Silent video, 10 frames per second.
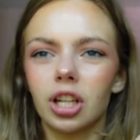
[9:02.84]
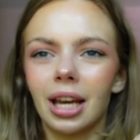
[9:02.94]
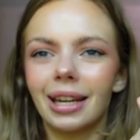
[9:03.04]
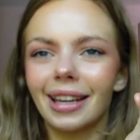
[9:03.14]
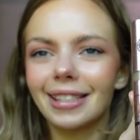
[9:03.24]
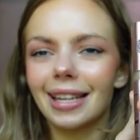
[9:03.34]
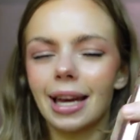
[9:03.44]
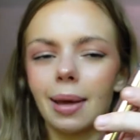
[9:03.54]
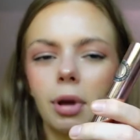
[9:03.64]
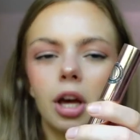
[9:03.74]
shade next
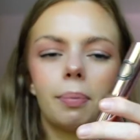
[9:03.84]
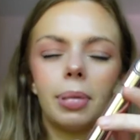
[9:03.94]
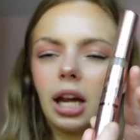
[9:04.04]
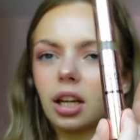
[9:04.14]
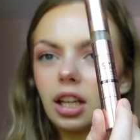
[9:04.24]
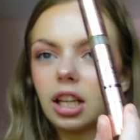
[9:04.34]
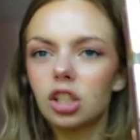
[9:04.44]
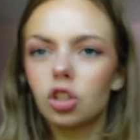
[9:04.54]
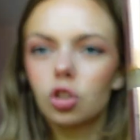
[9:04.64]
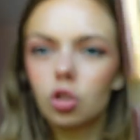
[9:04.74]
time, but
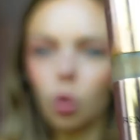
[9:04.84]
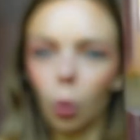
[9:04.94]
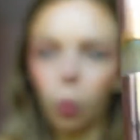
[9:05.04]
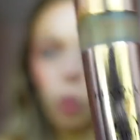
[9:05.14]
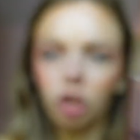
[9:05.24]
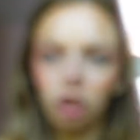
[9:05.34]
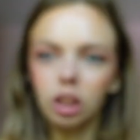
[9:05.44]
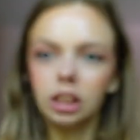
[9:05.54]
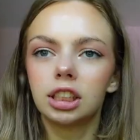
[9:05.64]
so good.